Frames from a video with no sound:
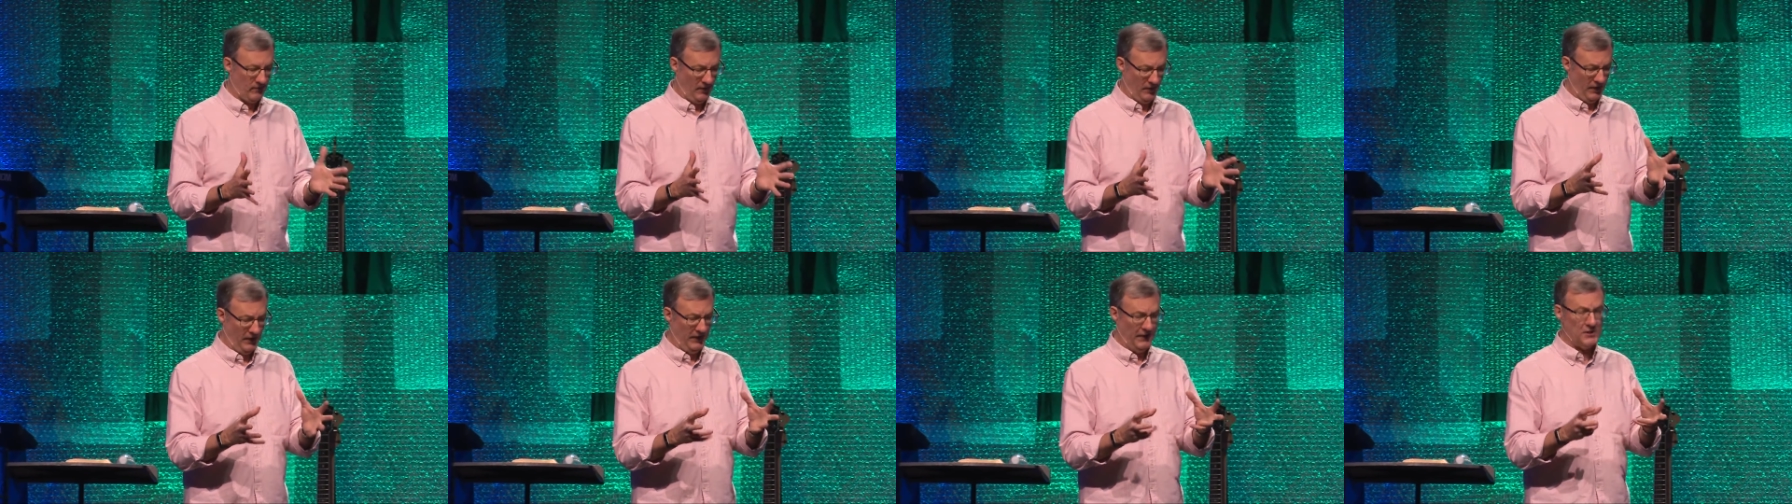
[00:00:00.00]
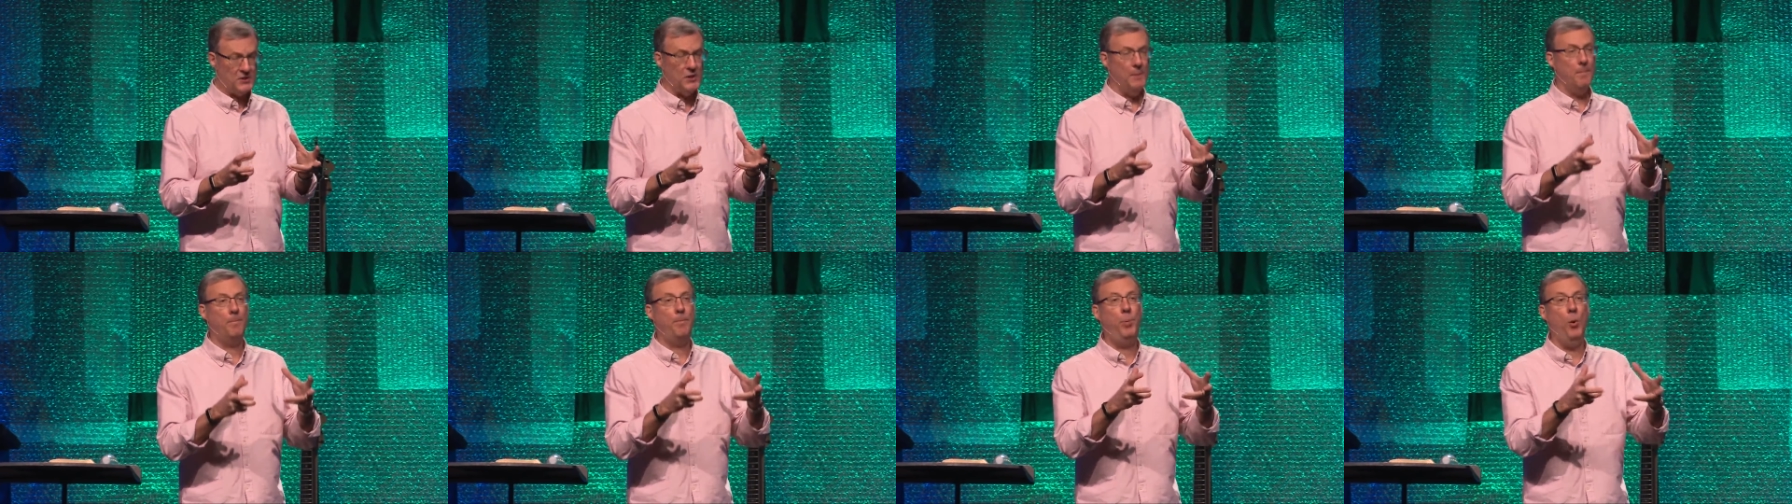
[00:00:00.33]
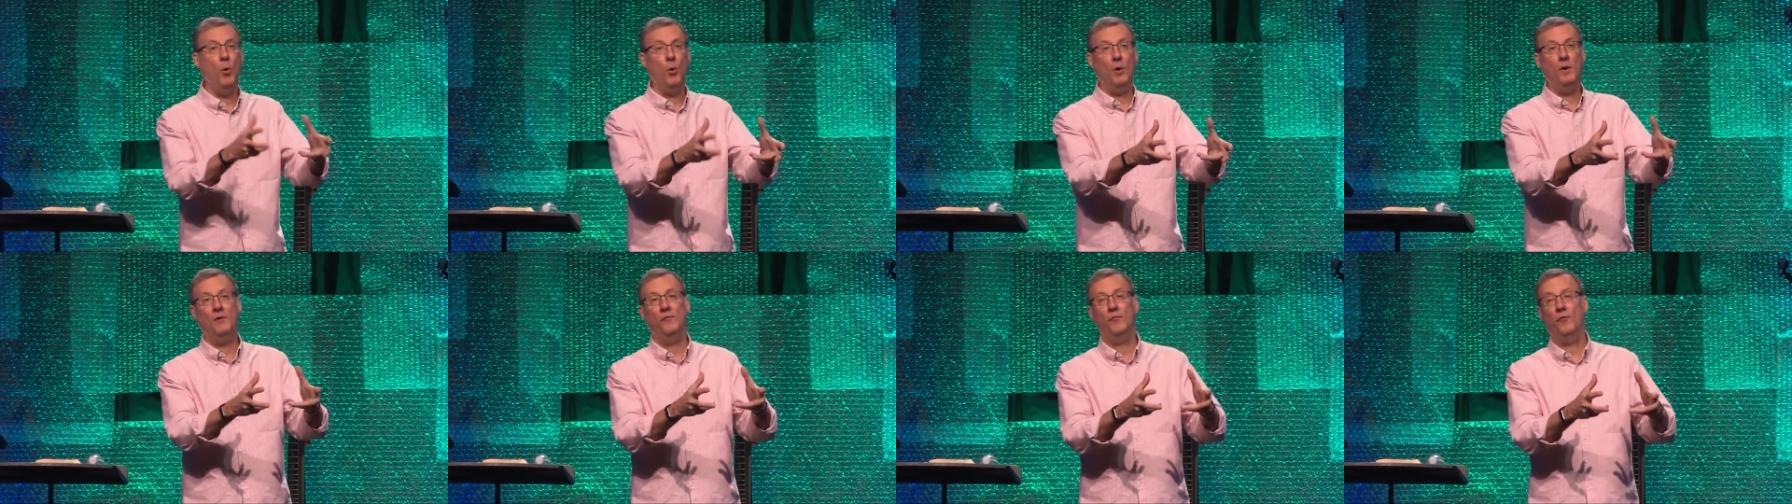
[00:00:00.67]
that it's
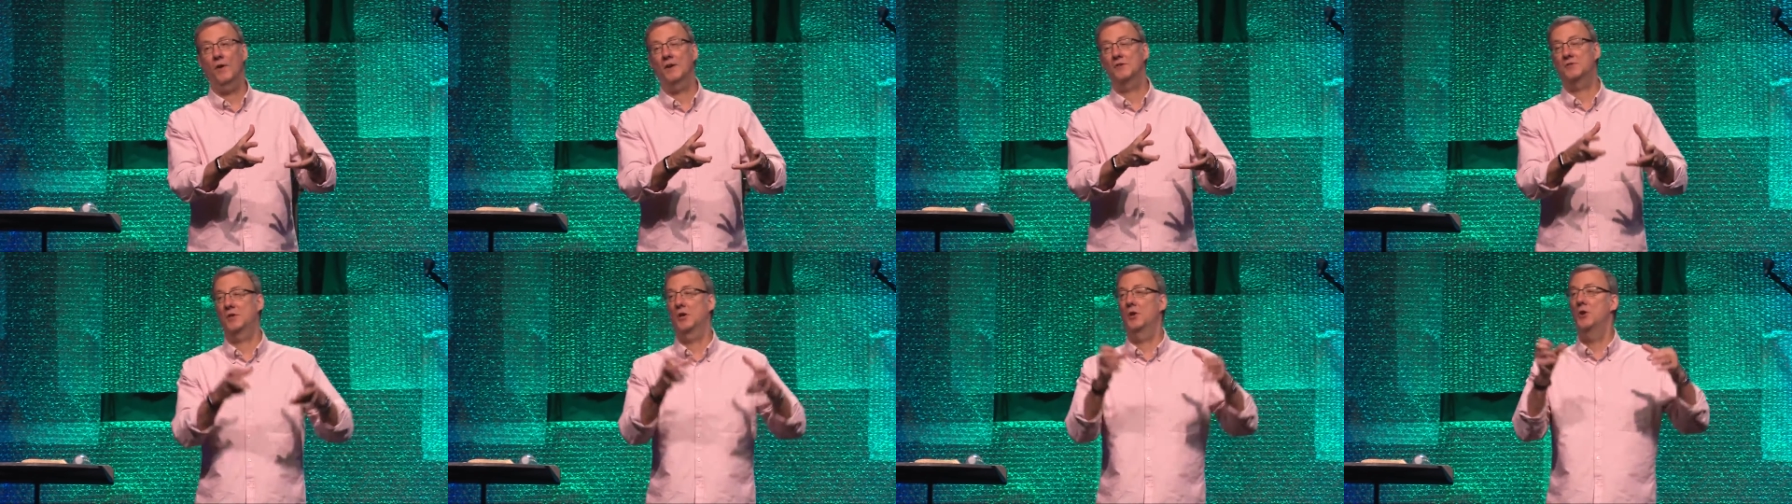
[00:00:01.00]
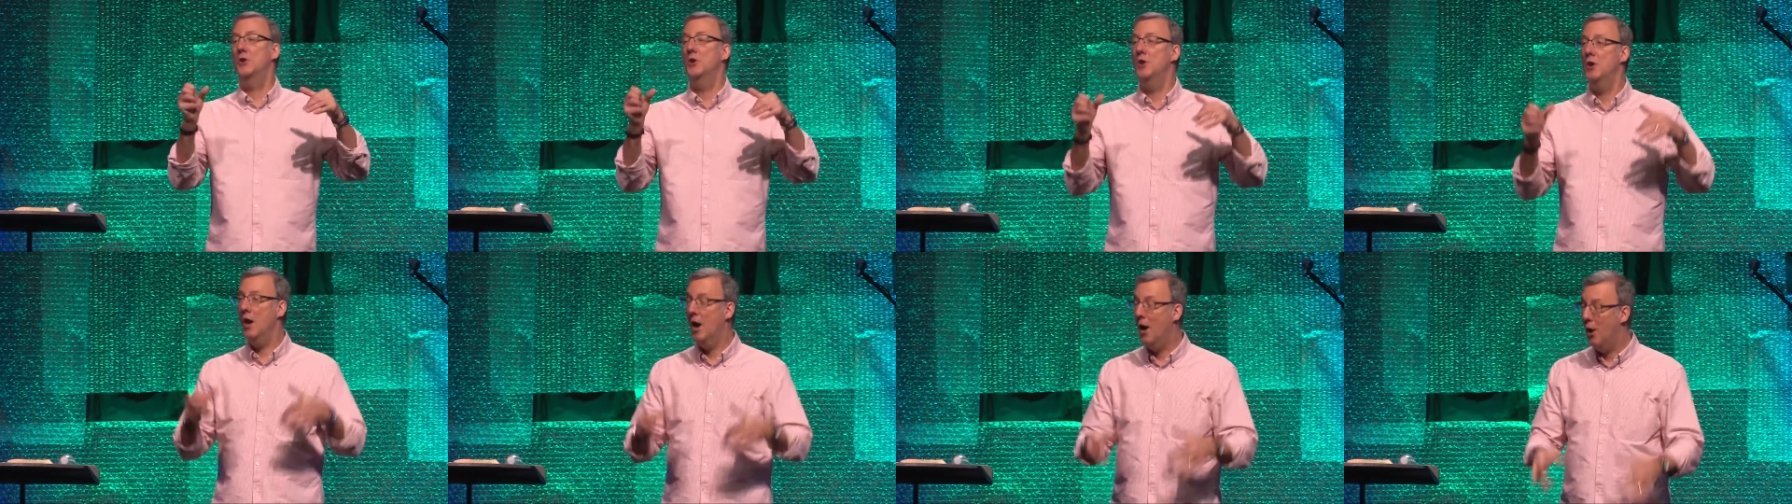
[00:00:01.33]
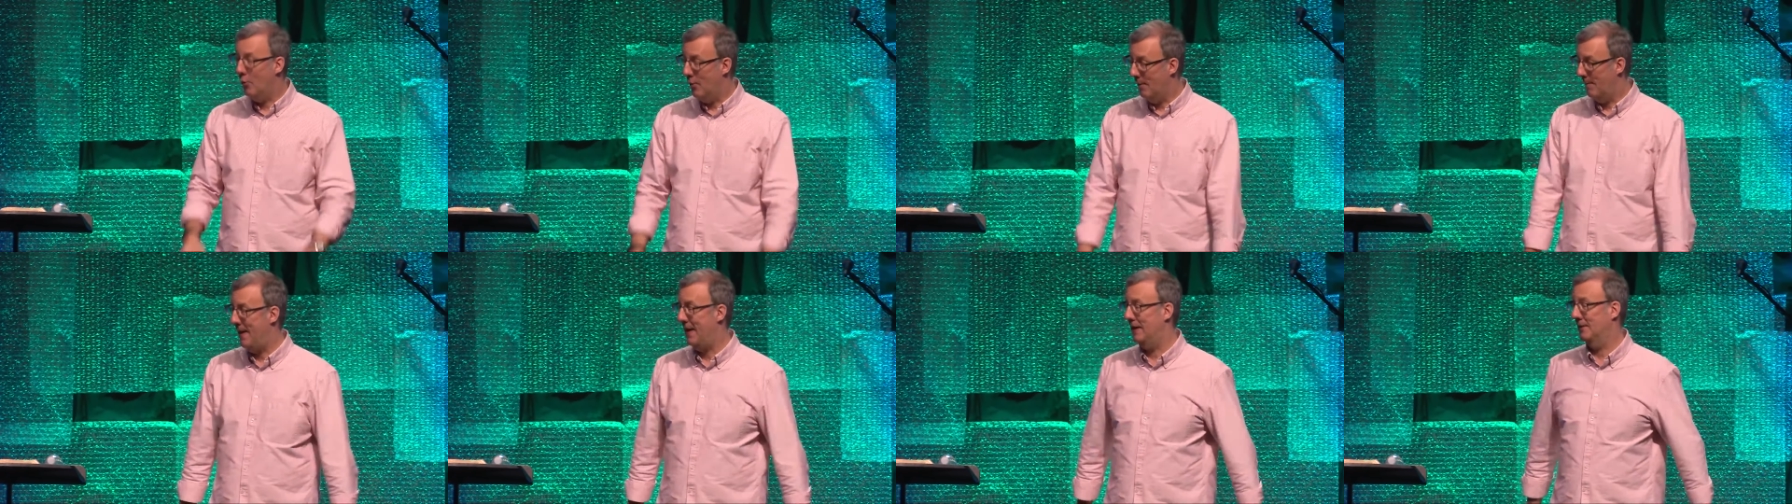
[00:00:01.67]
important for us to
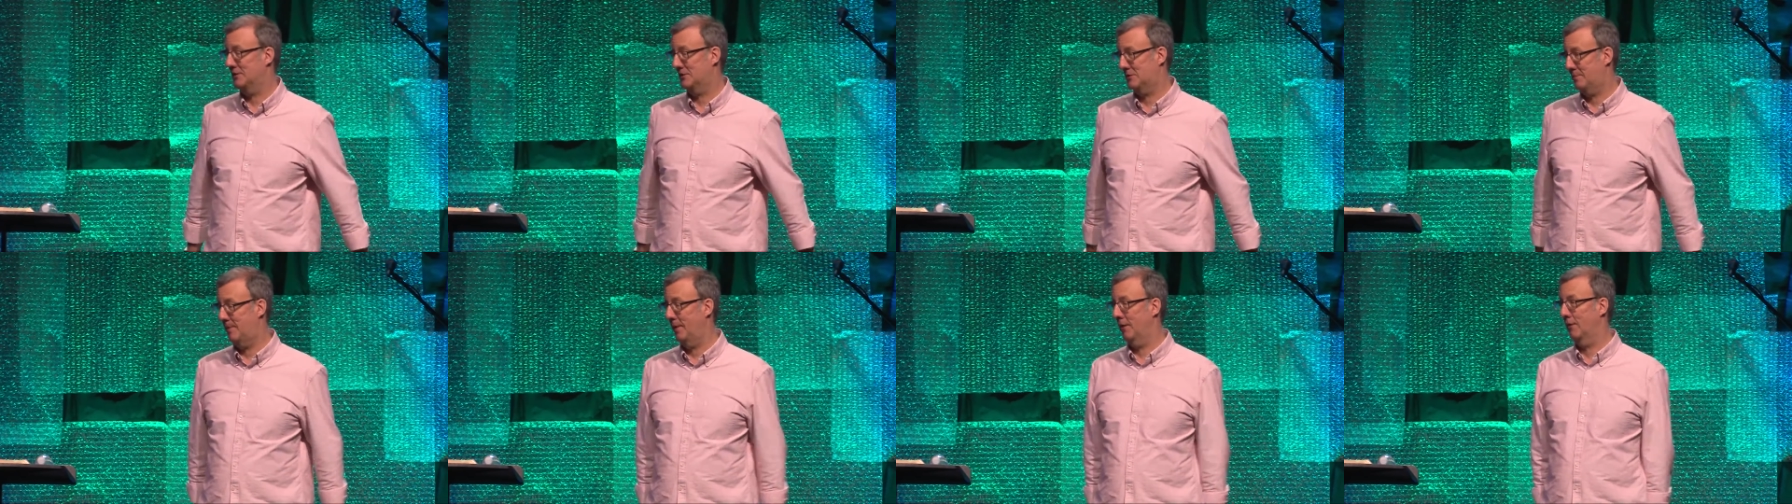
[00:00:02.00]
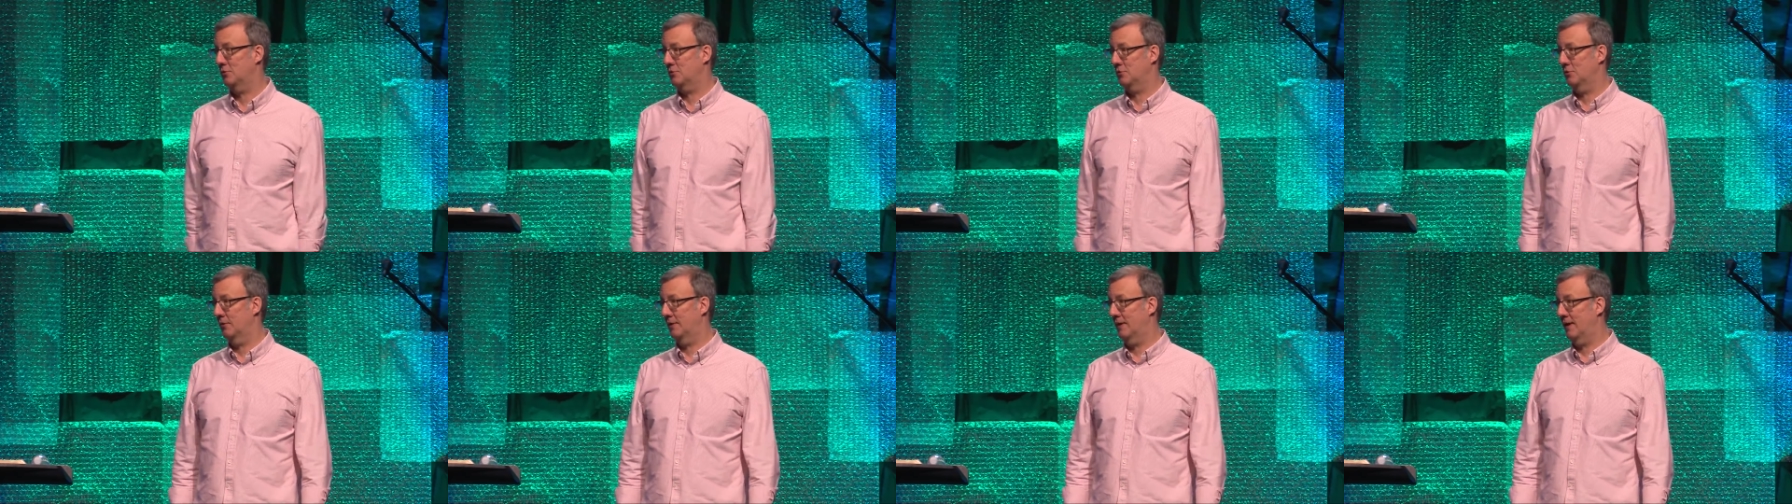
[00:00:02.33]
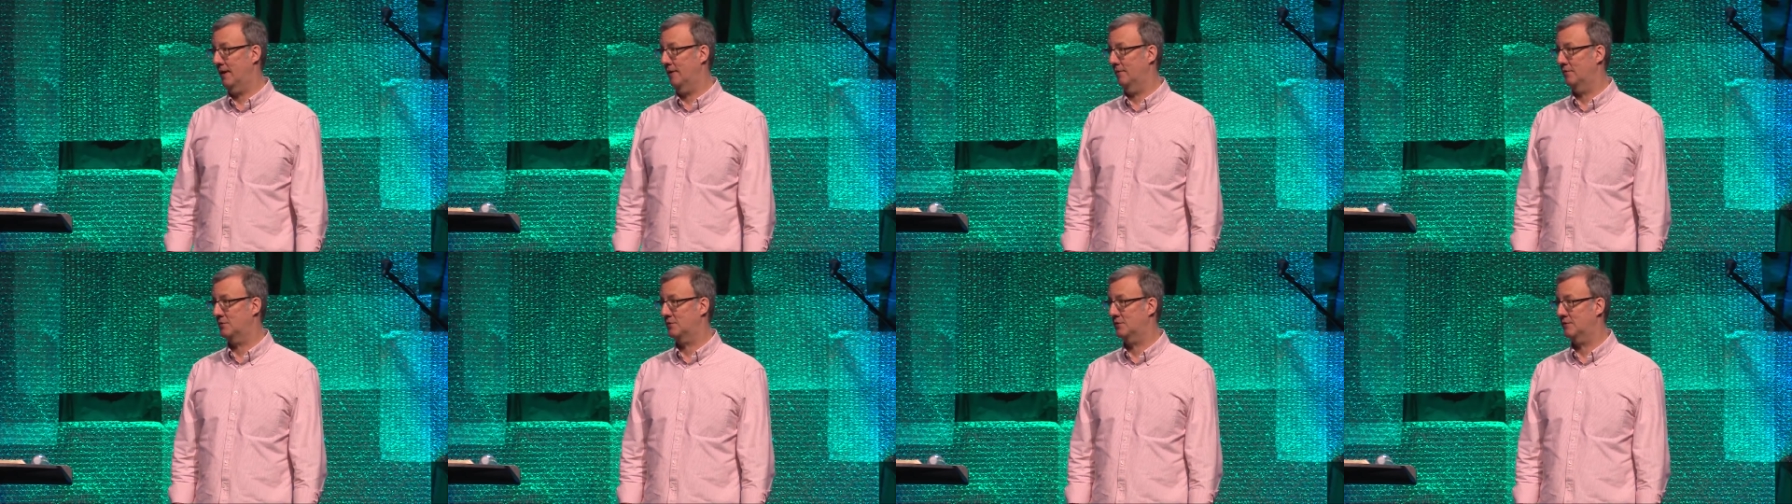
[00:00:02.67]
know about spiritual
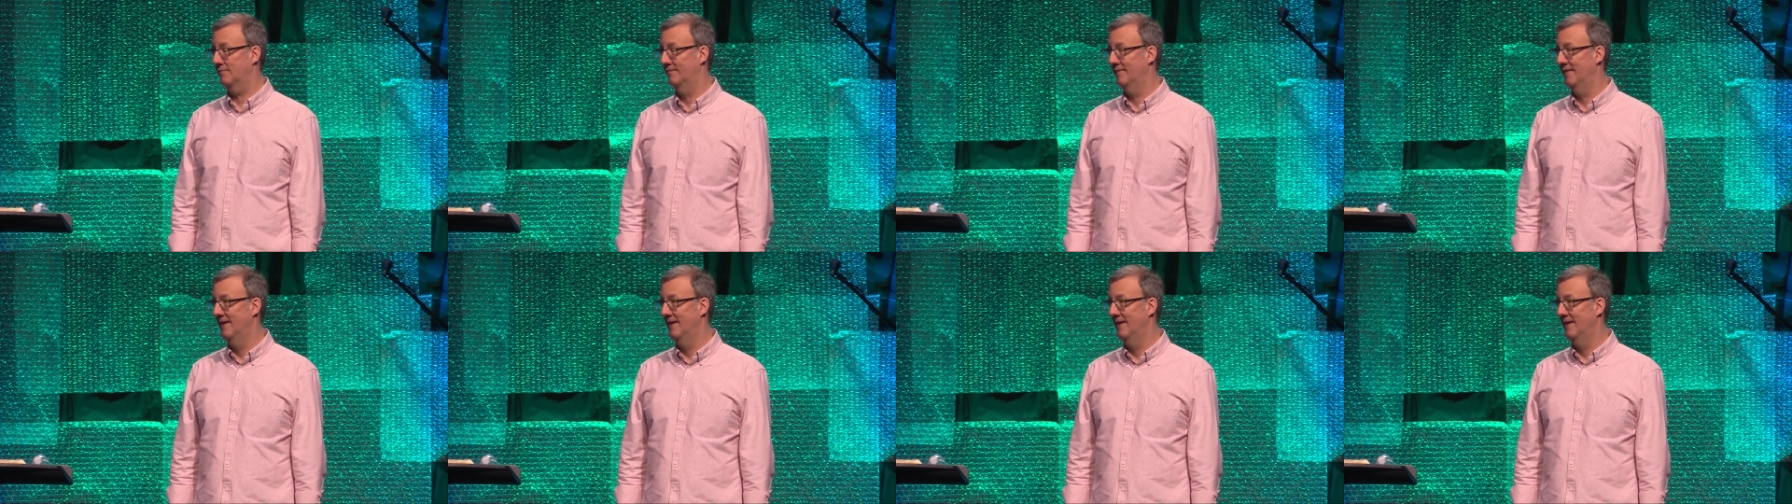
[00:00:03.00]
gifts.